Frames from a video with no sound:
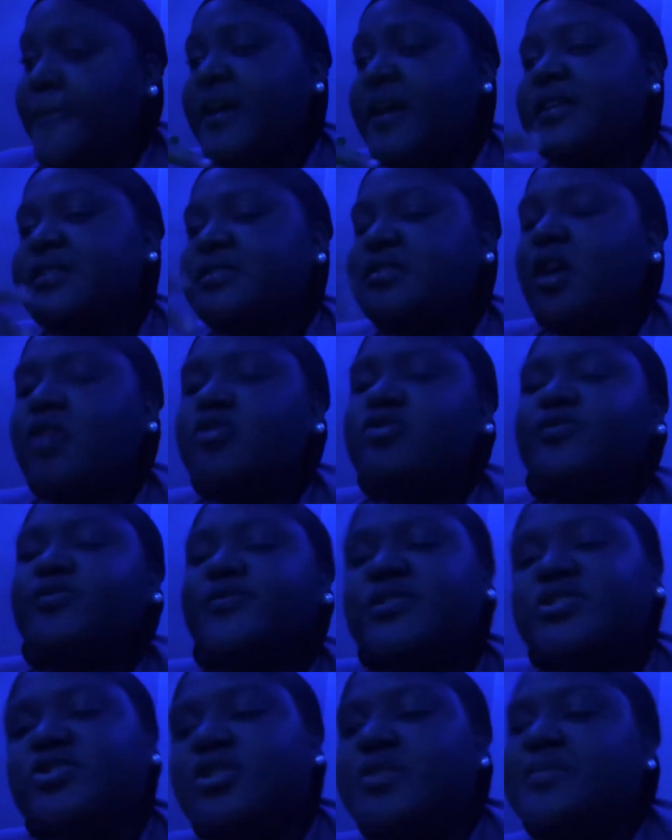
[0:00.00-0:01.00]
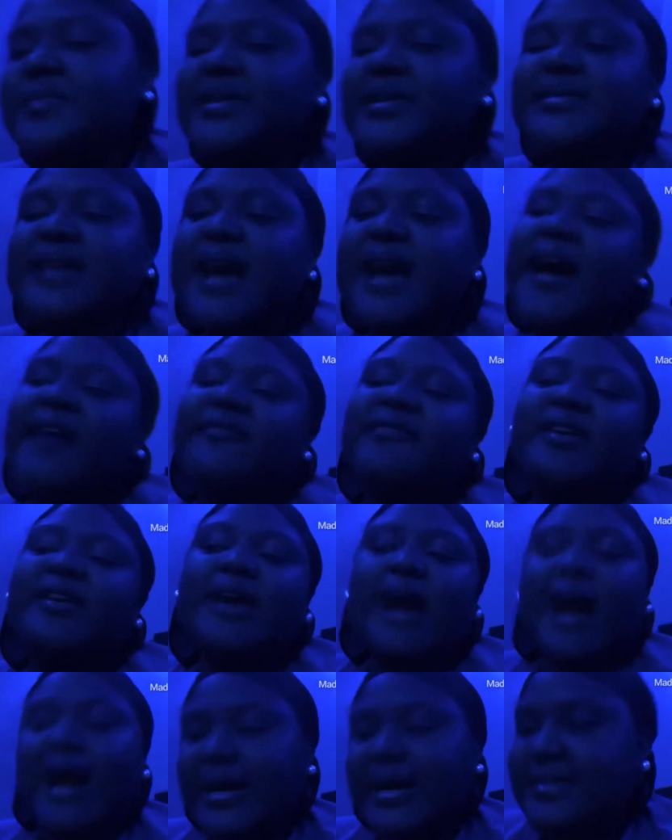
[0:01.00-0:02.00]
It's always frustrating because I have to
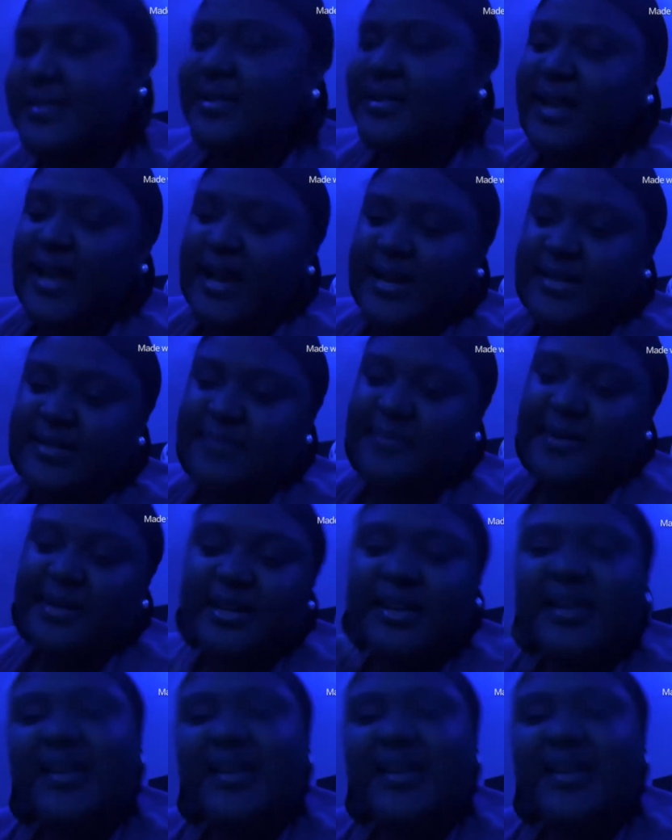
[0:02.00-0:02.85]
constantly ask somebody,